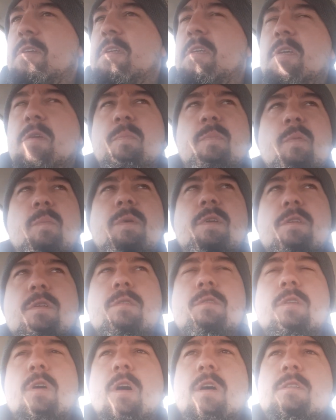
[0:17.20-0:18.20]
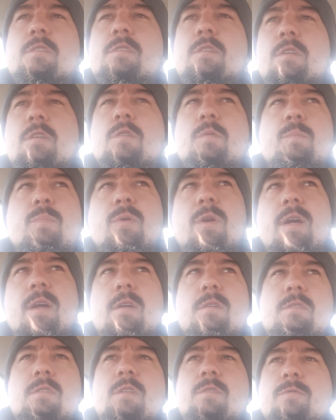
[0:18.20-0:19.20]
keep them in your thoughts and in your
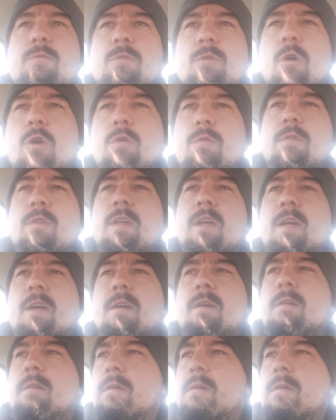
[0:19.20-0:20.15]
prayers. And if you're over there